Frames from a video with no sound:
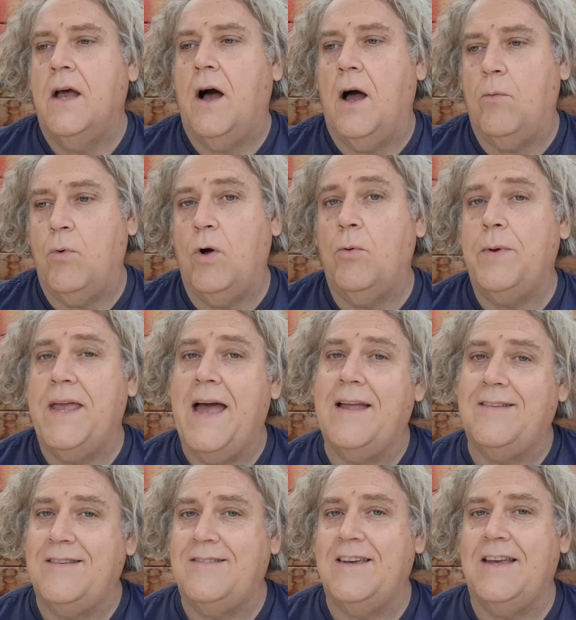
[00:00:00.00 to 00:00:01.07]
I will be
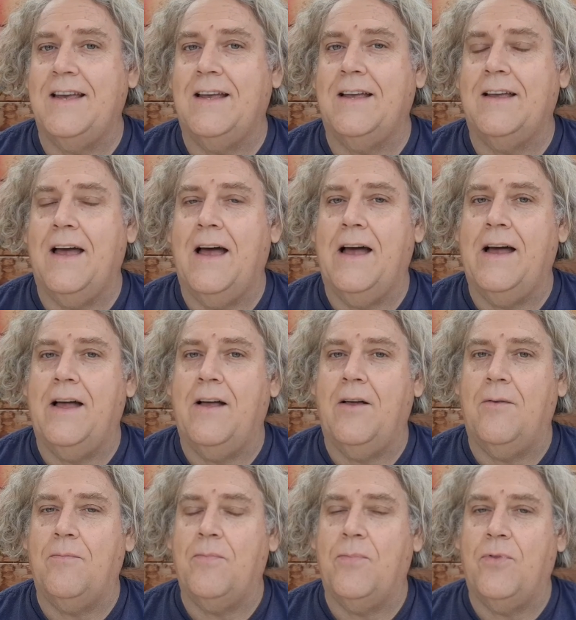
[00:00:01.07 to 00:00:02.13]
editing
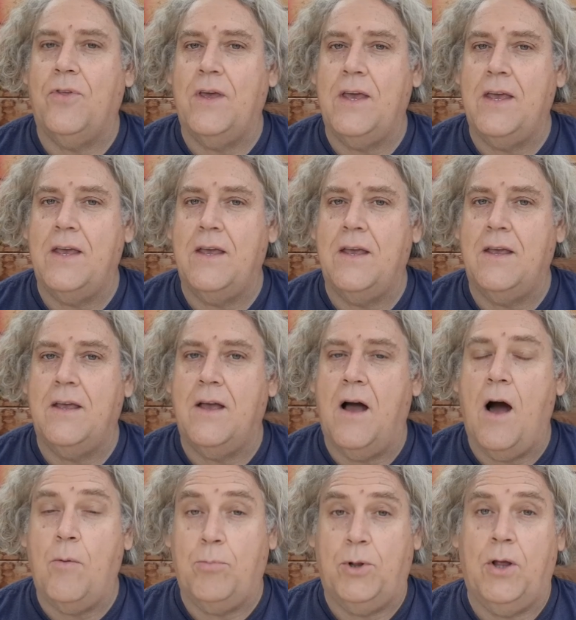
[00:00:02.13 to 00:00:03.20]
the
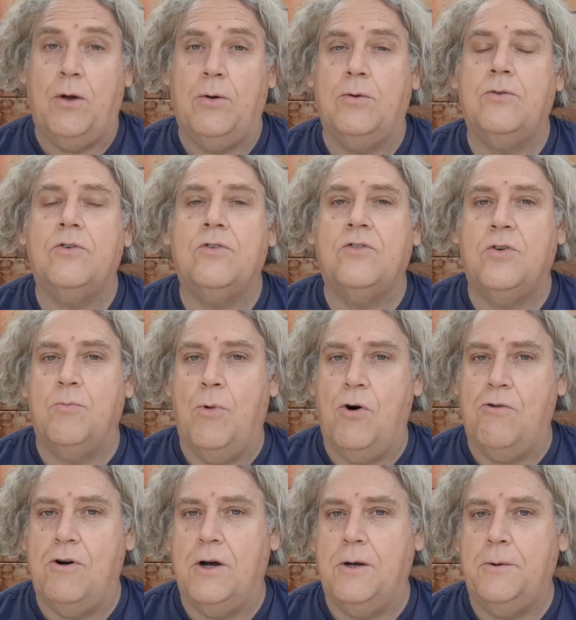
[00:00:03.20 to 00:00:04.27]
upload
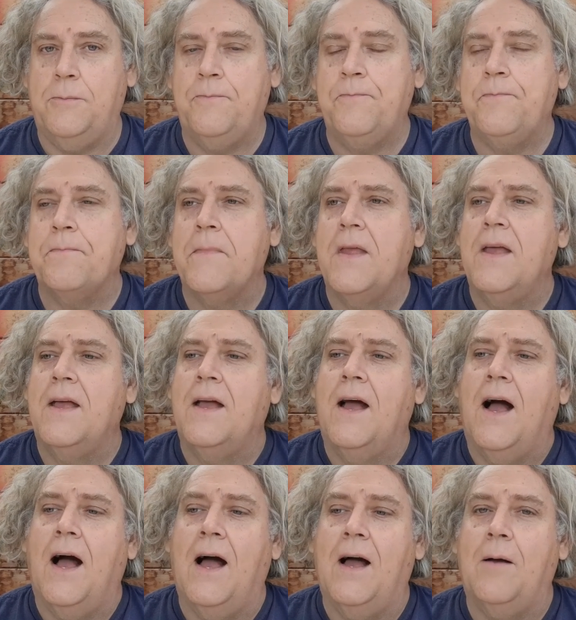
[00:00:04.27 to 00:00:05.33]
tomorrow.
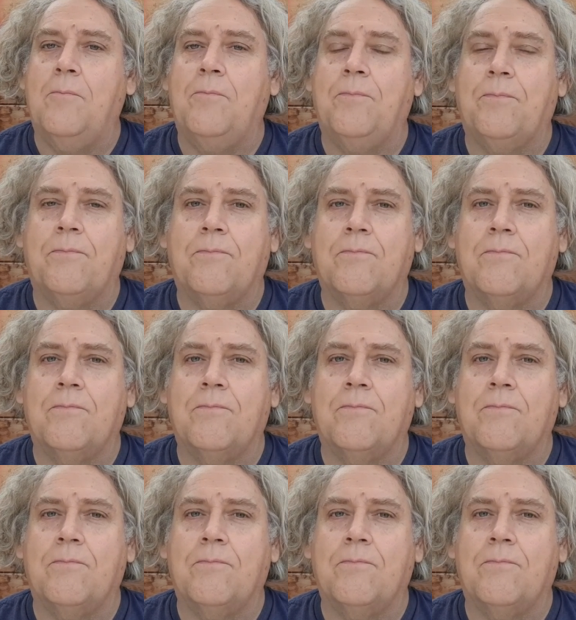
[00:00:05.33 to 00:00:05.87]
But